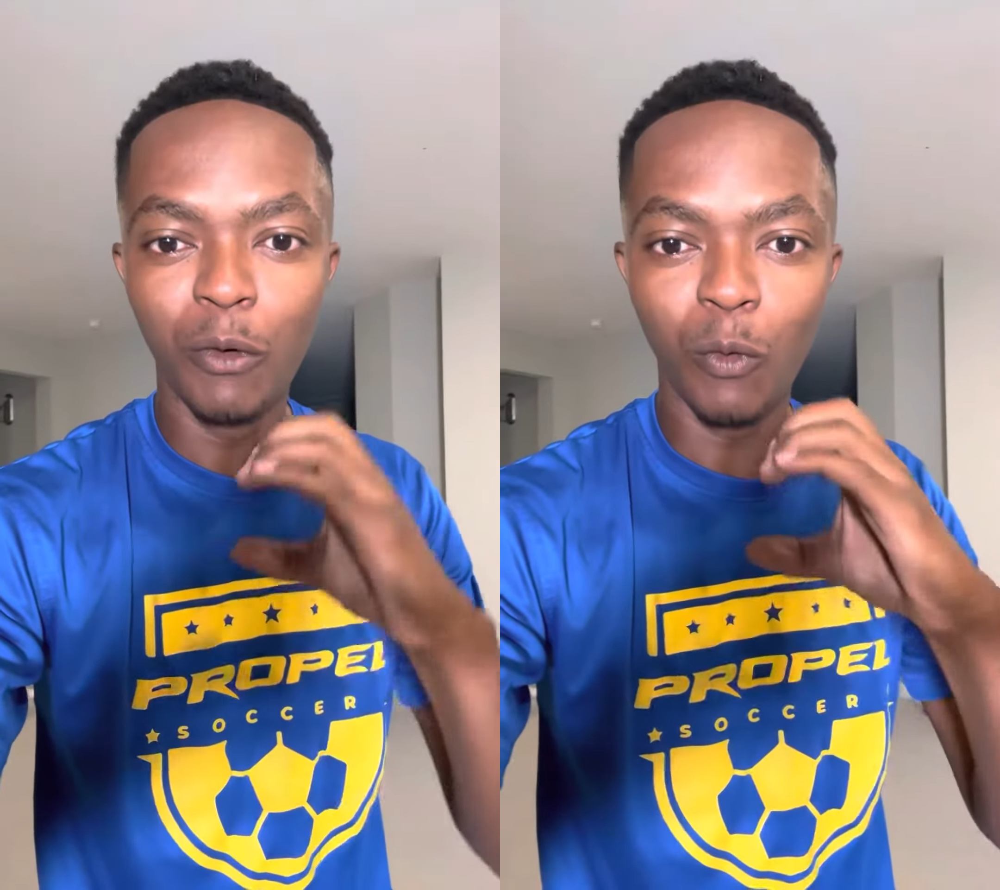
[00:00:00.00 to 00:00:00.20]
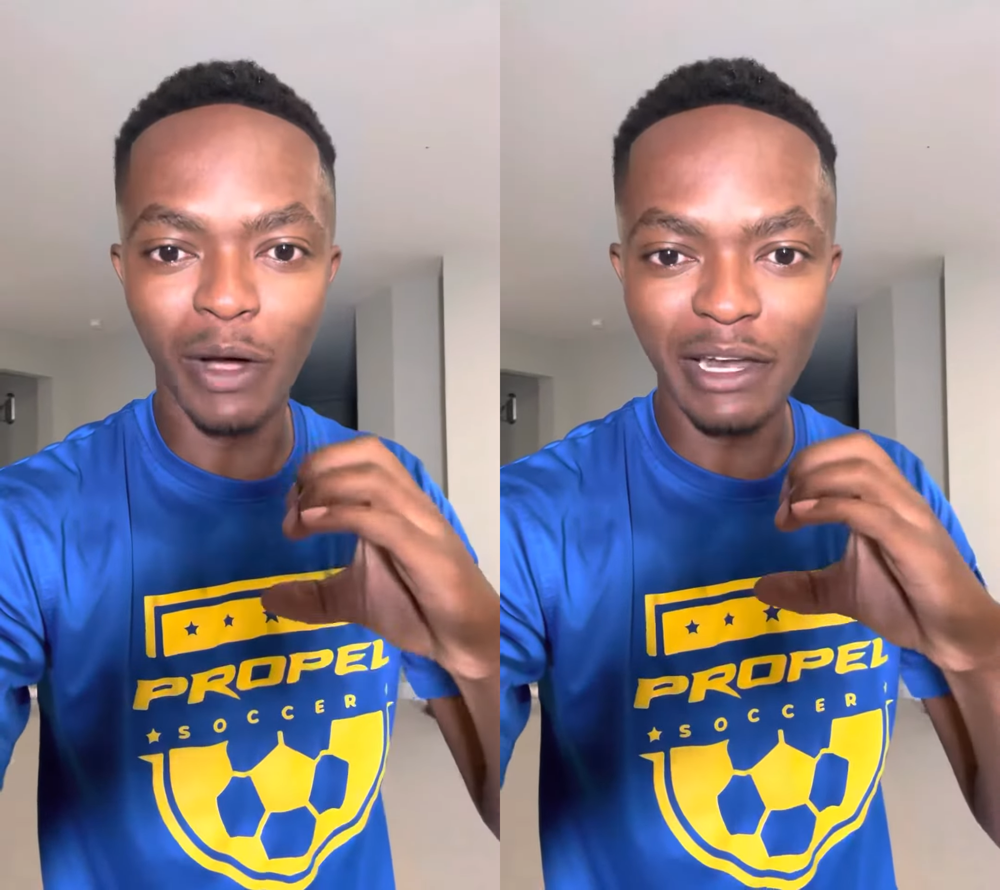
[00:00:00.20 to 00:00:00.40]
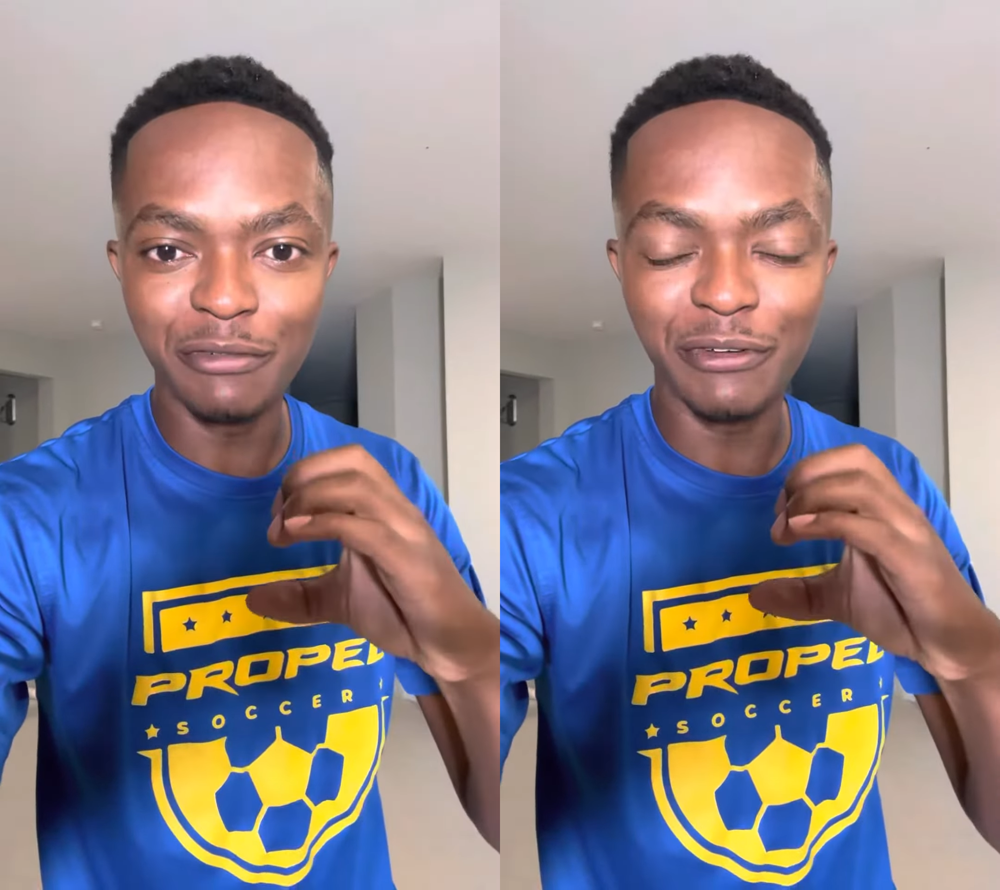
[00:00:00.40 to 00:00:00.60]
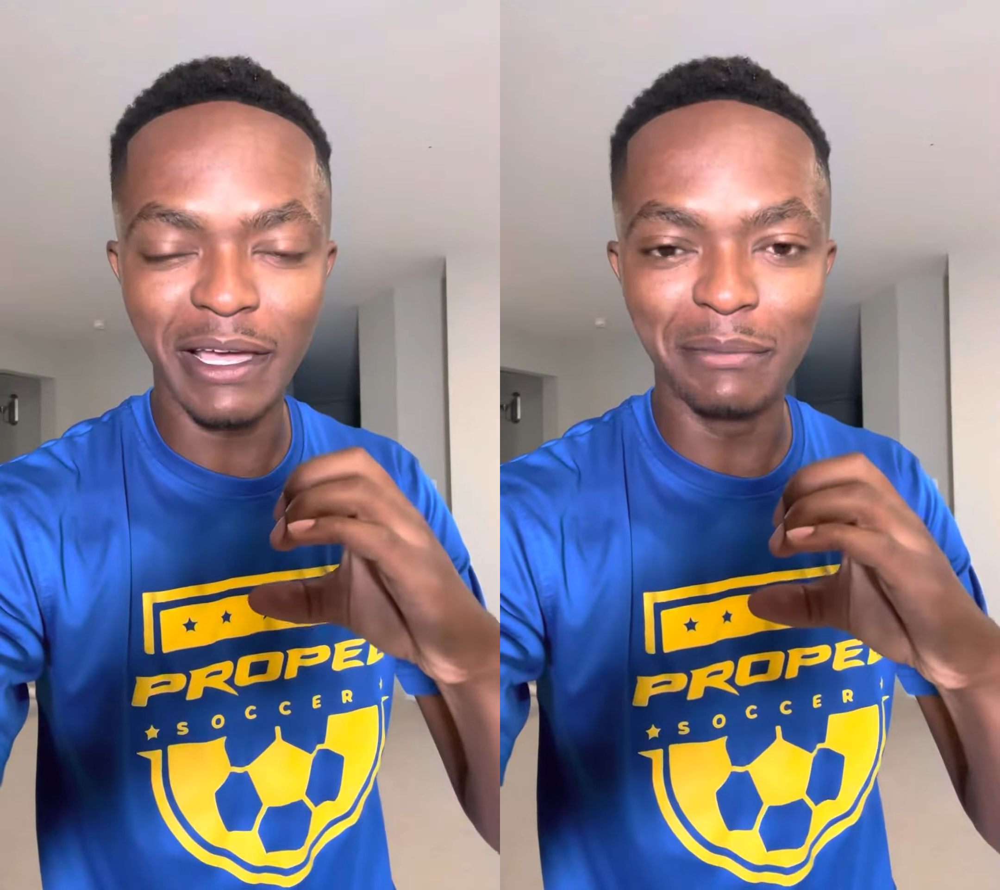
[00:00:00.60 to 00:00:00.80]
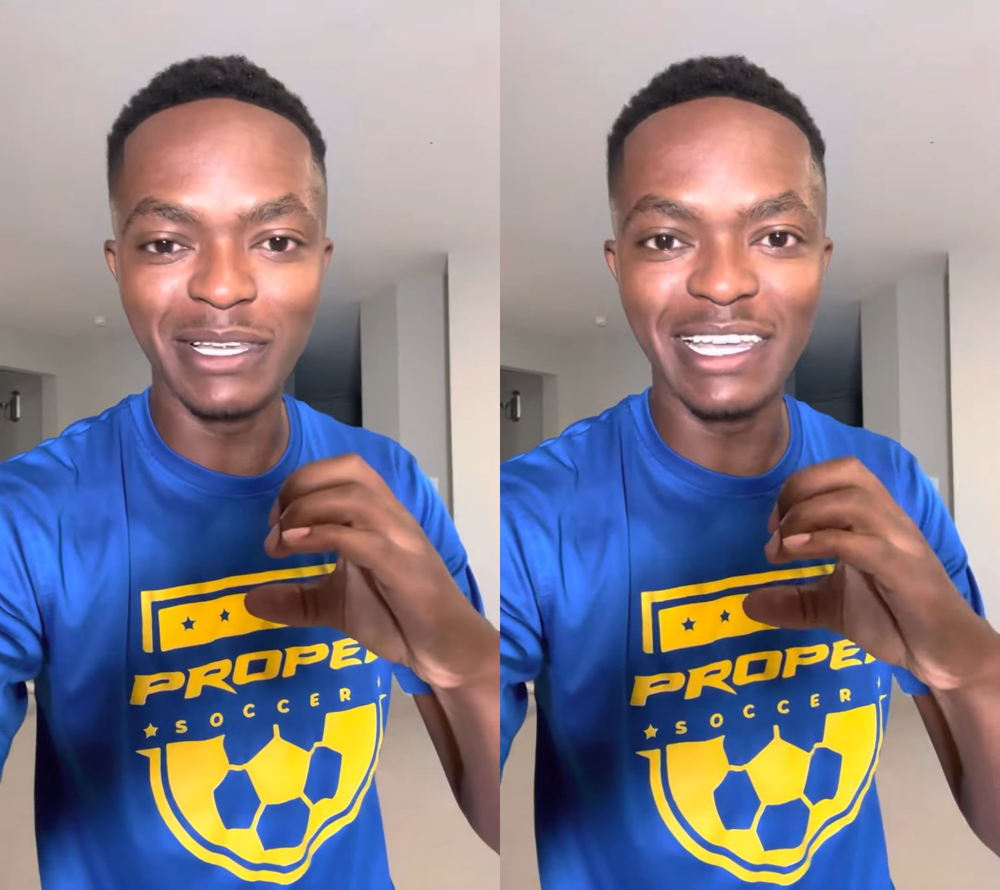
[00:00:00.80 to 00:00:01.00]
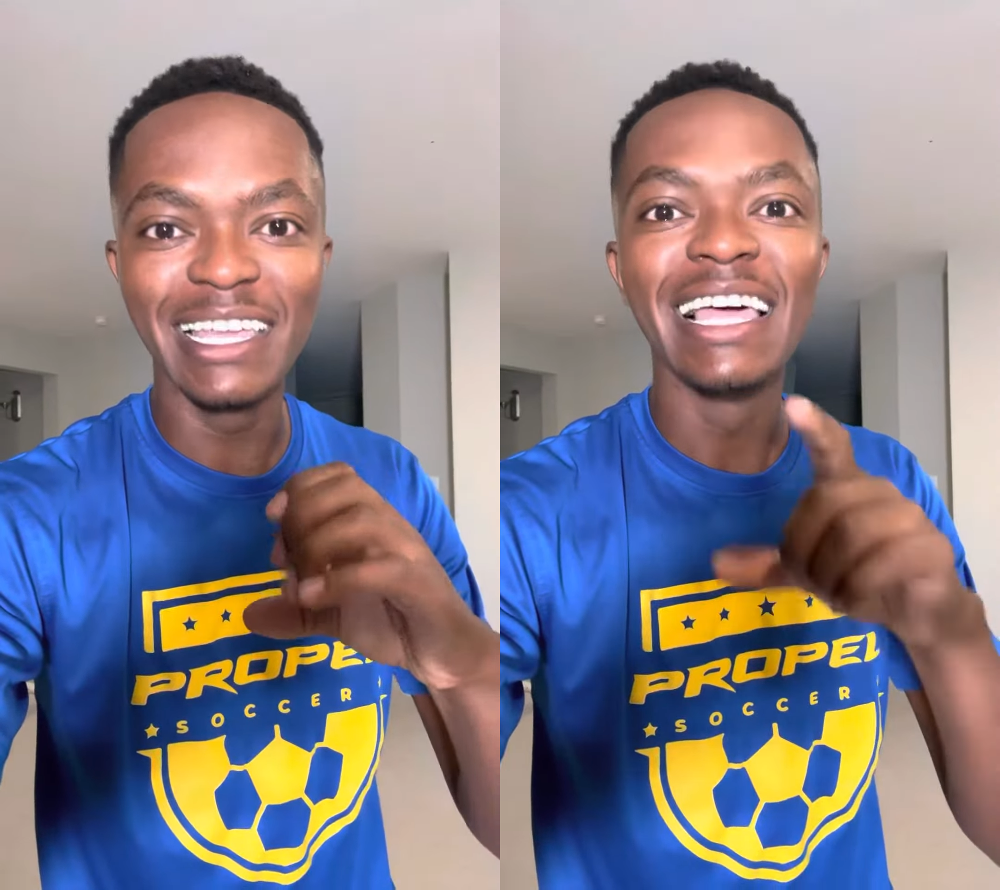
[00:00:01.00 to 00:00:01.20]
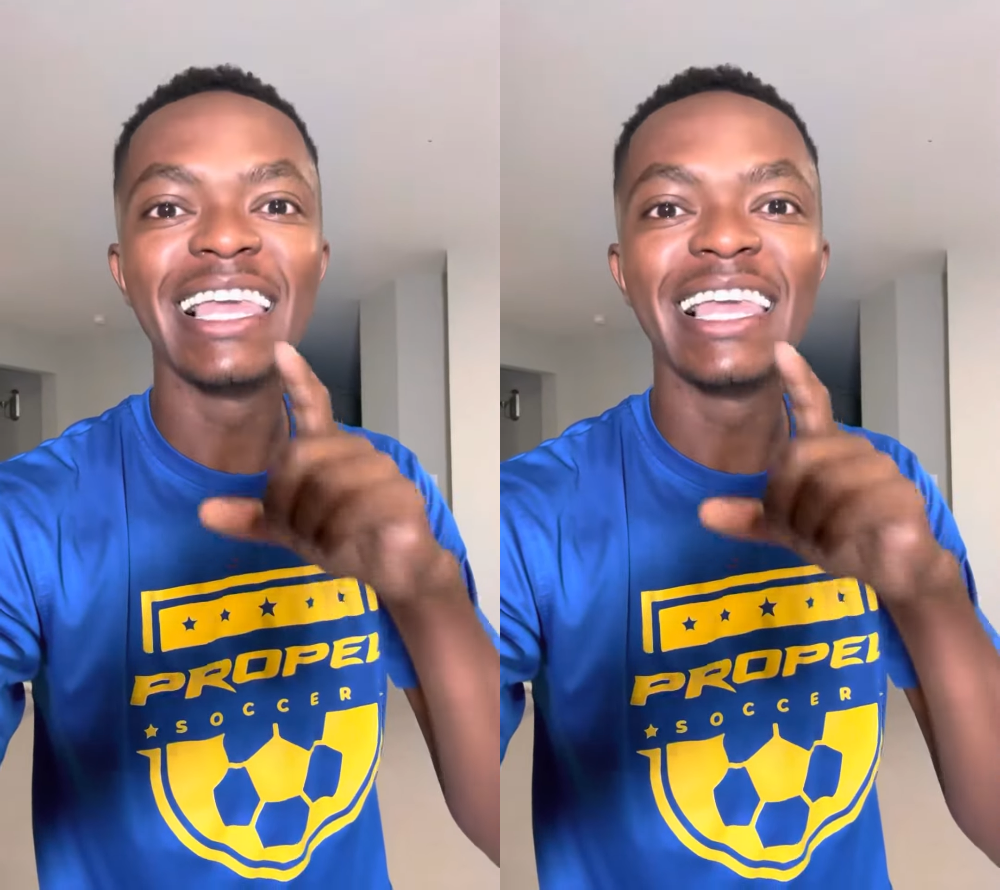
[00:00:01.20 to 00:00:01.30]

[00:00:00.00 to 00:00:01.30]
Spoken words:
one family.